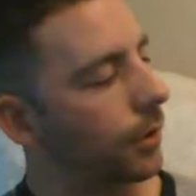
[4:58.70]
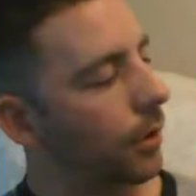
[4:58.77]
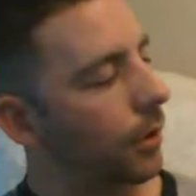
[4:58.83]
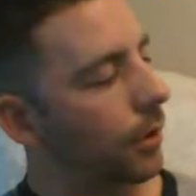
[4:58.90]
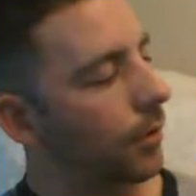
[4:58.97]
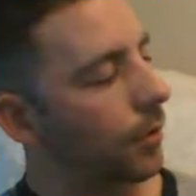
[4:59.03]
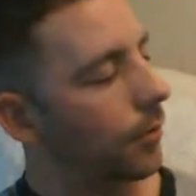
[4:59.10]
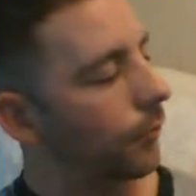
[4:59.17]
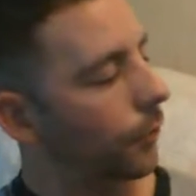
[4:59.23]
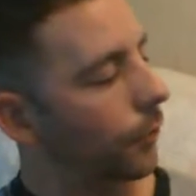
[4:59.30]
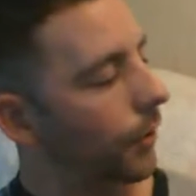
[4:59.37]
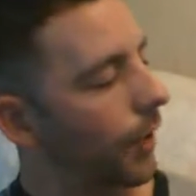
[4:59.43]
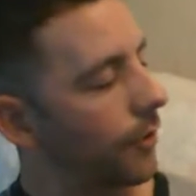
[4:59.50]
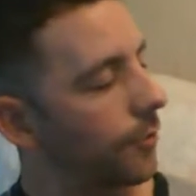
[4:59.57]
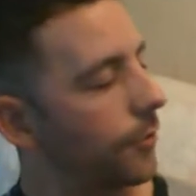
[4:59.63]
for
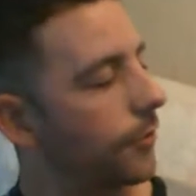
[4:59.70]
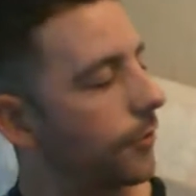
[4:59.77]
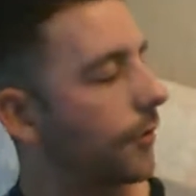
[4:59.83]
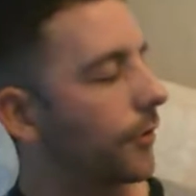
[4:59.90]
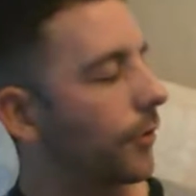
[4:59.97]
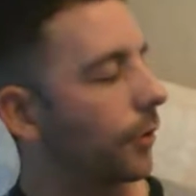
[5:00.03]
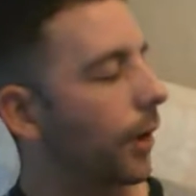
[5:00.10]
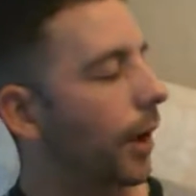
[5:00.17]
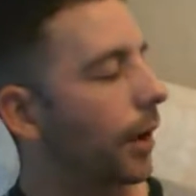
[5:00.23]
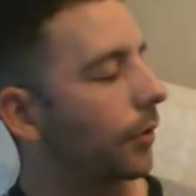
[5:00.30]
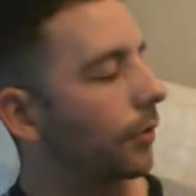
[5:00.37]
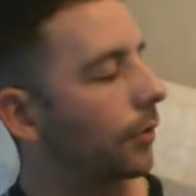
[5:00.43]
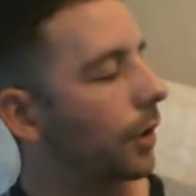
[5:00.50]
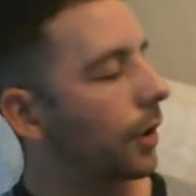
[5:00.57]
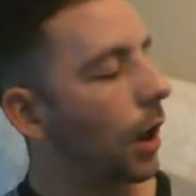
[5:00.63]
that specific round.
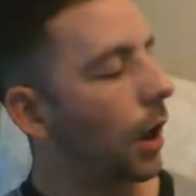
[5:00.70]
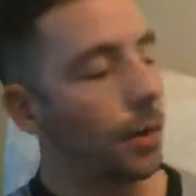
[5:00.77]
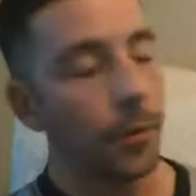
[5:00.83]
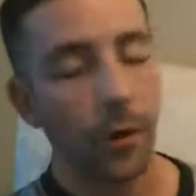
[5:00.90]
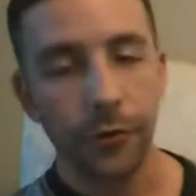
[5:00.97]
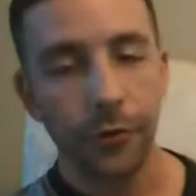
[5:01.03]
I'm also going